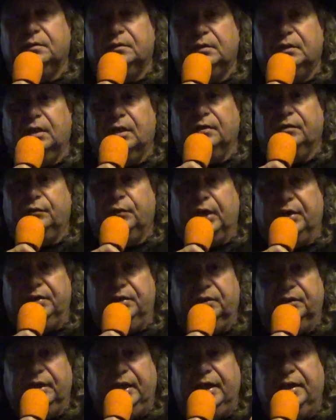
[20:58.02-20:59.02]
you know, throughout
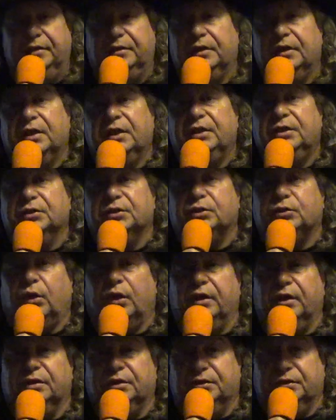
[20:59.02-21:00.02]
your land. You'll
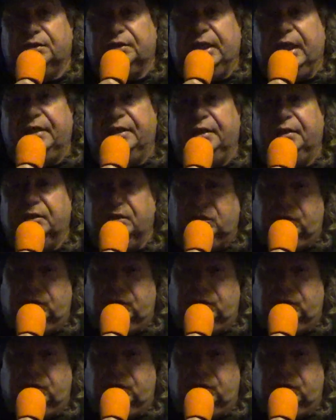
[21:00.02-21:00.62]
start understanding the